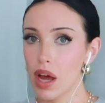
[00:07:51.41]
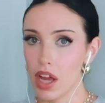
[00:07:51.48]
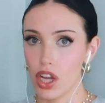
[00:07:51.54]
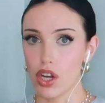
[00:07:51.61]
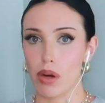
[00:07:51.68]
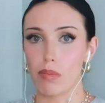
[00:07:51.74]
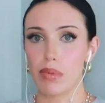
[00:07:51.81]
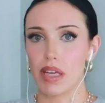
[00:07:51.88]

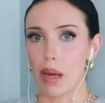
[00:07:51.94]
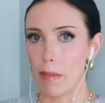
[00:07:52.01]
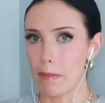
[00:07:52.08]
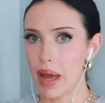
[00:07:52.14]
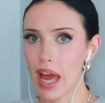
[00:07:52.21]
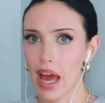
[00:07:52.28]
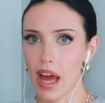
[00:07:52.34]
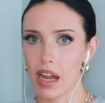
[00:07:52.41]
you know, be a
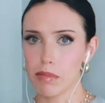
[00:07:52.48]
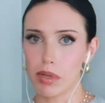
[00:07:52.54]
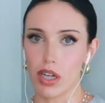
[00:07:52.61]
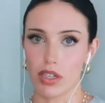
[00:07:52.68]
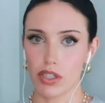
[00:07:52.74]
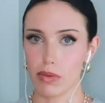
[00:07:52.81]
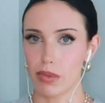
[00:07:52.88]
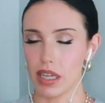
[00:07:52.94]
man, but
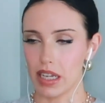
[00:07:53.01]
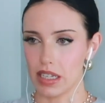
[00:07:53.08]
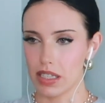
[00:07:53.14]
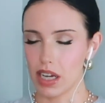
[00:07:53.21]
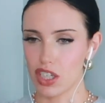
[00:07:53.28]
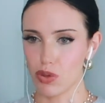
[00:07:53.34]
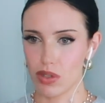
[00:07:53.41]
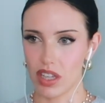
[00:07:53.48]
also be in
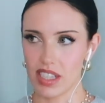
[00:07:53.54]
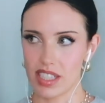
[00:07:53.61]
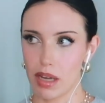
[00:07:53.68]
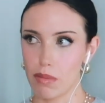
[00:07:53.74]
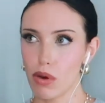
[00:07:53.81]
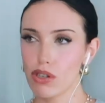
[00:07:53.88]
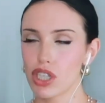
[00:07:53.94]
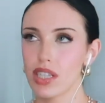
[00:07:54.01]
touch with his
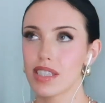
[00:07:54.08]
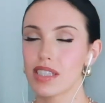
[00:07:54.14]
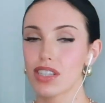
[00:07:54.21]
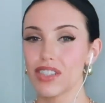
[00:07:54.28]
emotions.